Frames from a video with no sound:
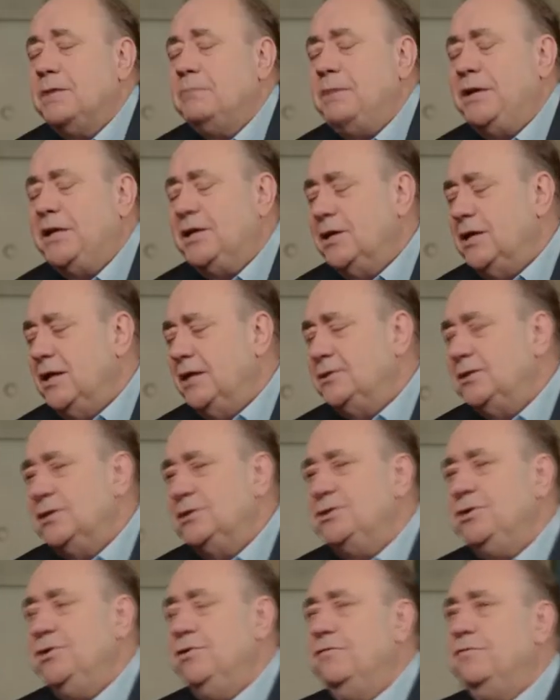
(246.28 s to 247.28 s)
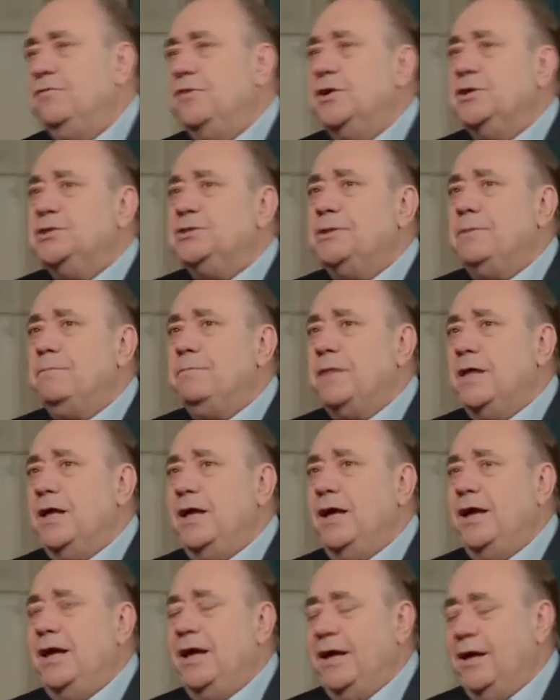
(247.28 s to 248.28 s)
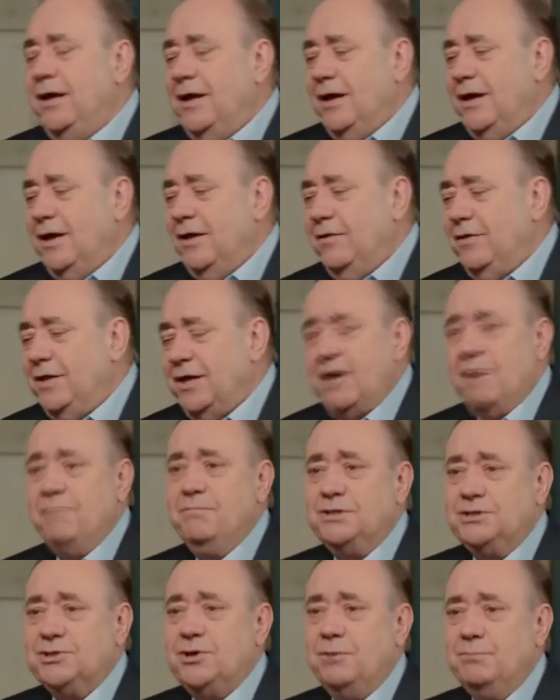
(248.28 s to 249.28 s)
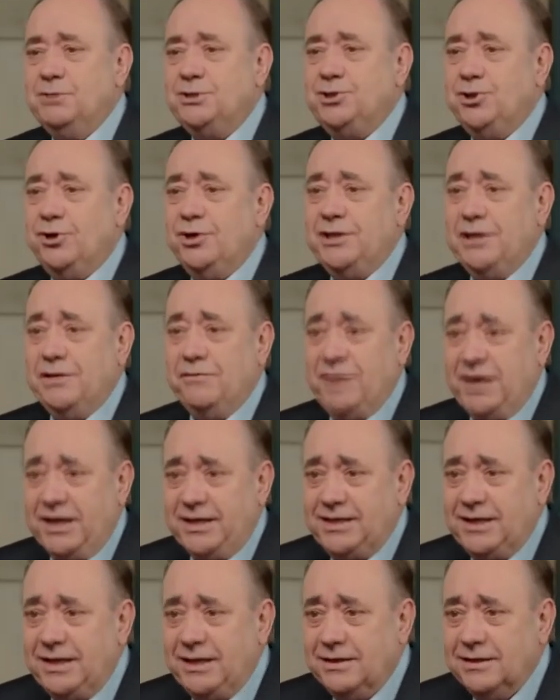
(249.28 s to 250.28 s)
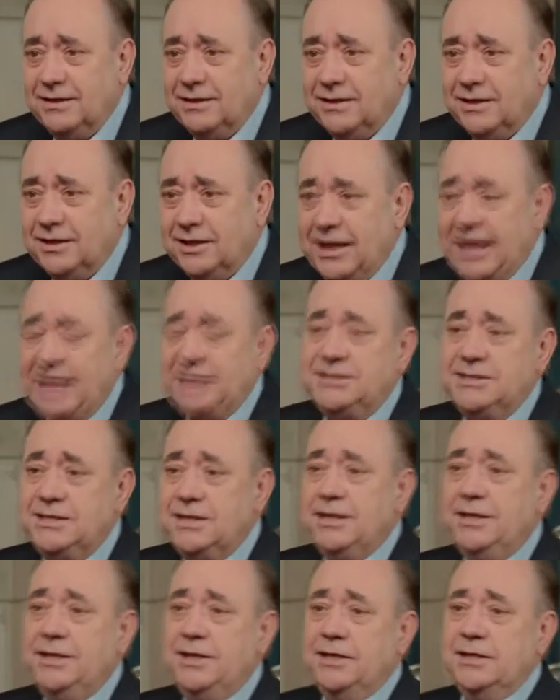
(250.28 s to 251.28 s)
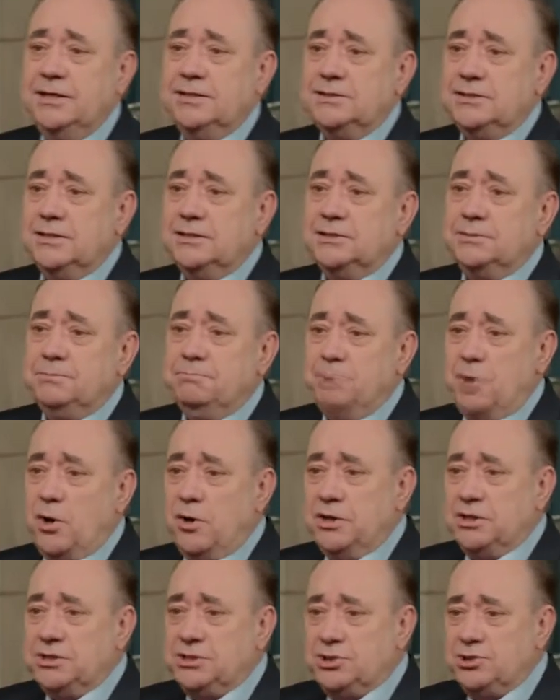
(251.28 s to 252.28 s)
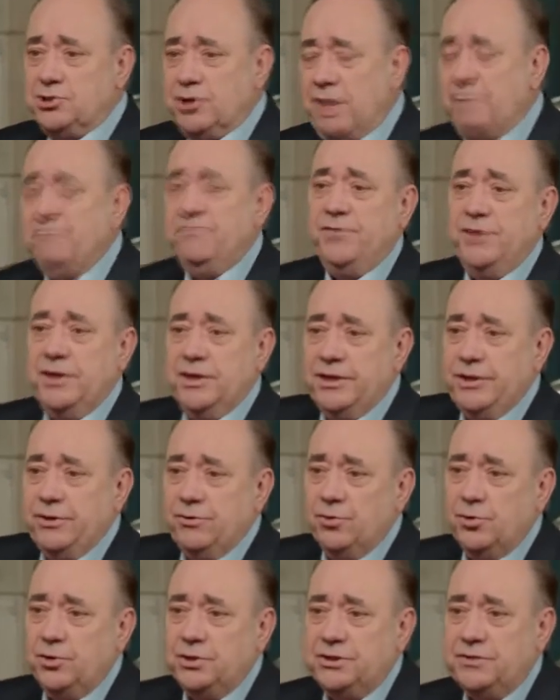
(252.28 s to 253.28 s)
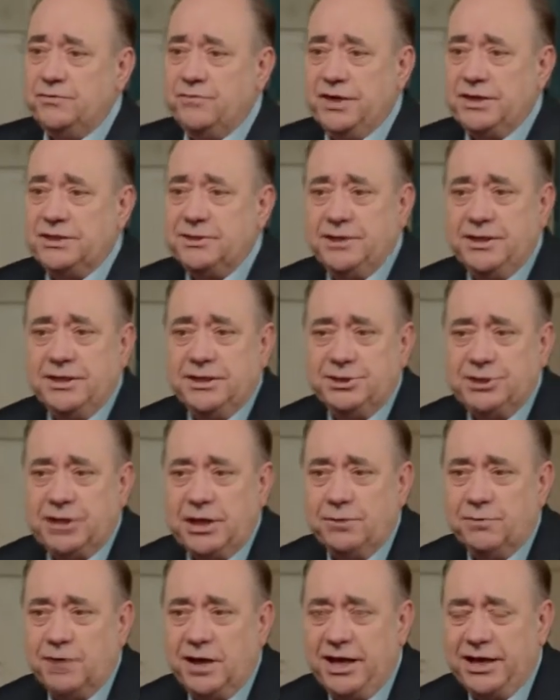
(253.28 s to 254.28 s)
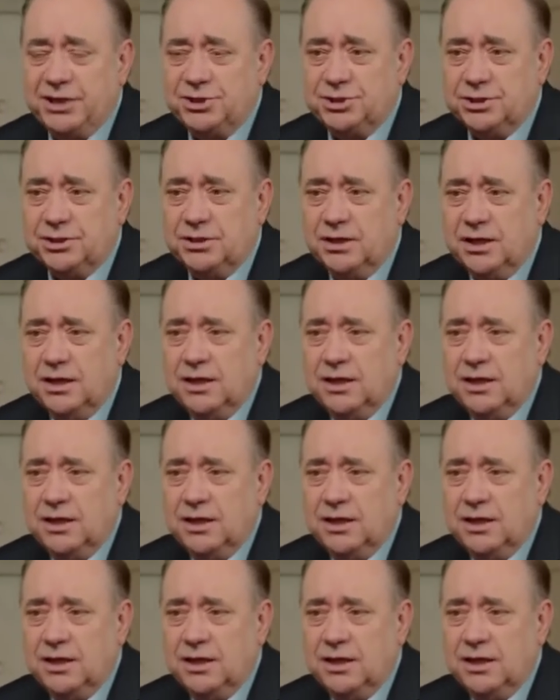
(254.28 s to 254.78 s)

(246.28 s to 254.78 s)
Peter, can I turn to you first? The government's got a majority of 80, less than a year since Boris triumphantly rode to victory in the general election.